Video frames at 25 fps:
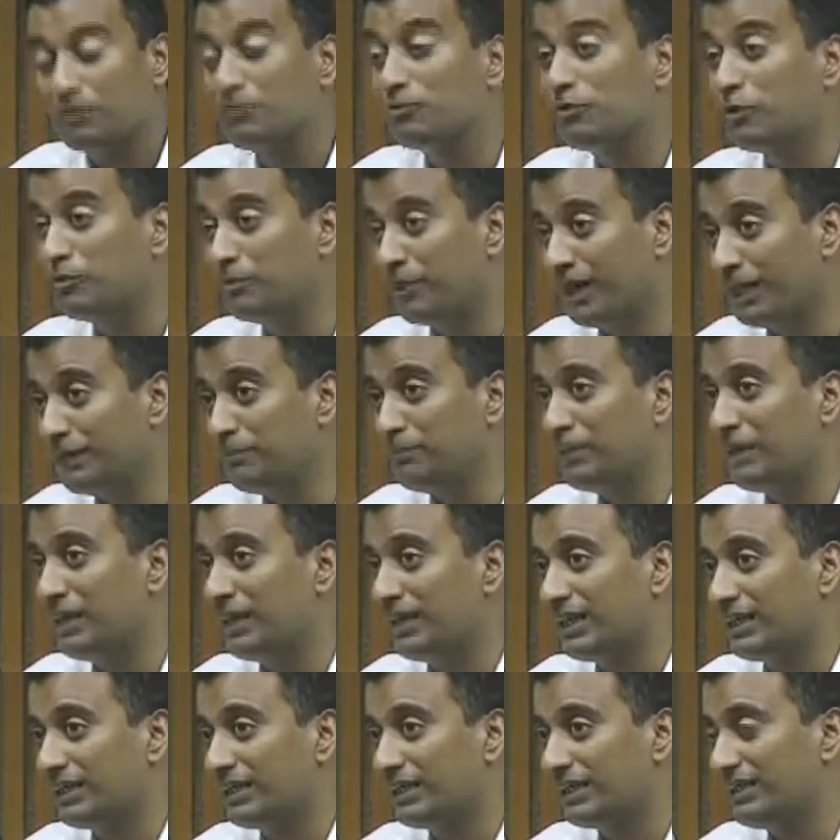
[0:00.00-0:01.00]
For my
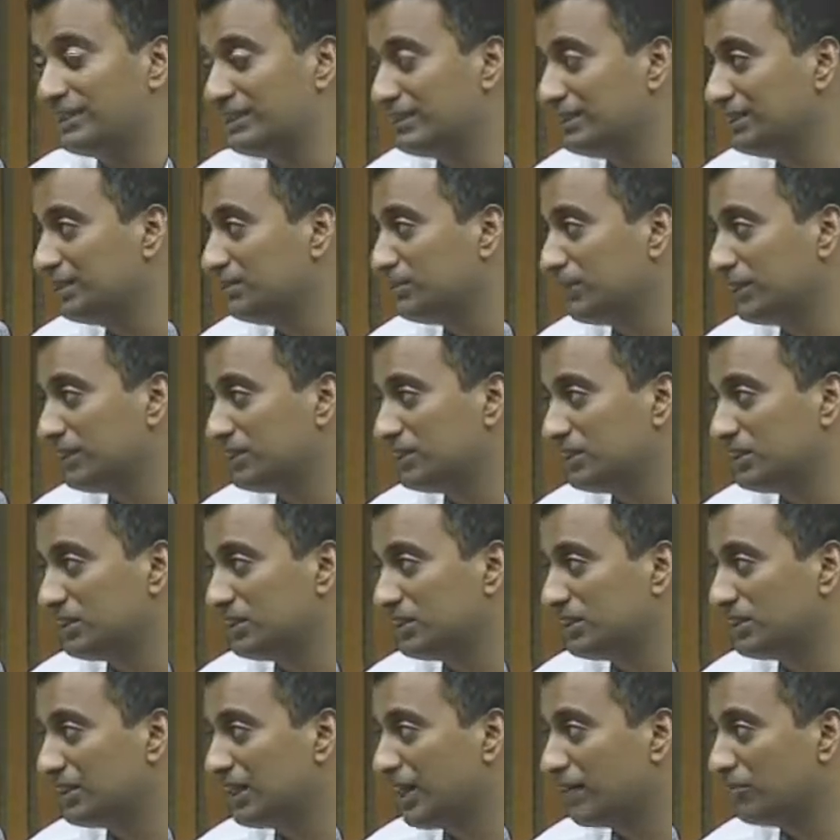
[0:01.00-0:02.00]
part, and in this
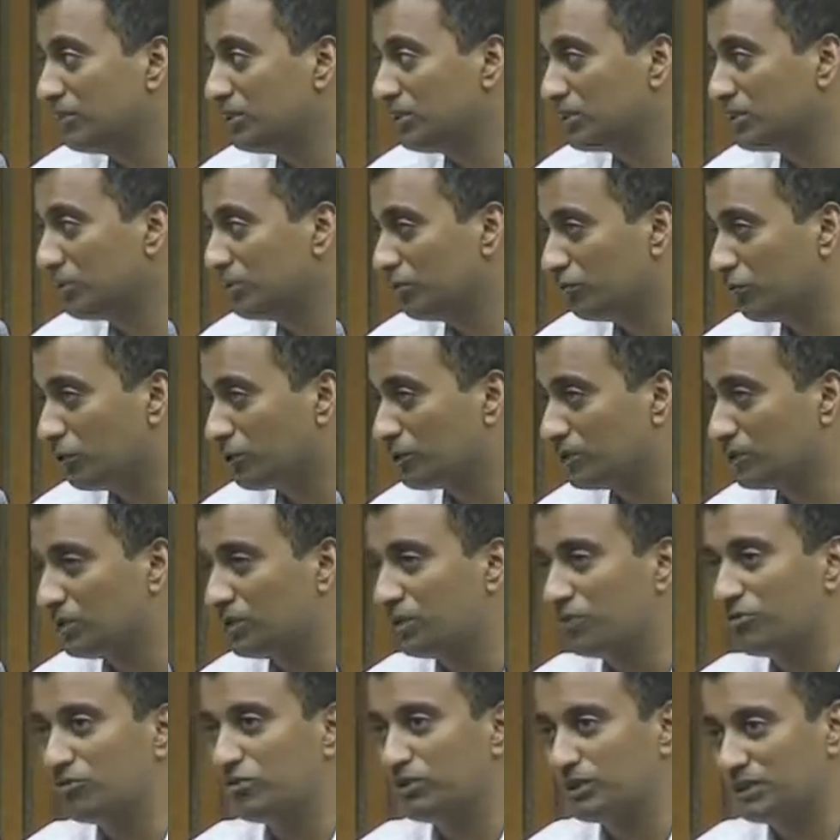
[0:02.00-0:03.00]
presentation, I'm just going to focus on
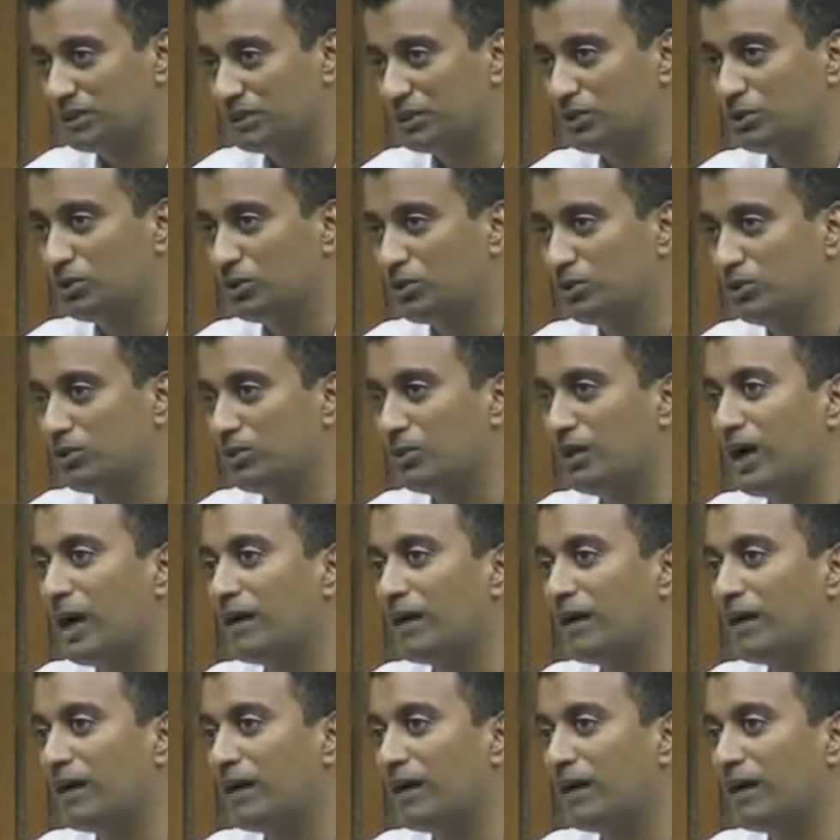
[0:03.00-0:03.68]
the first two.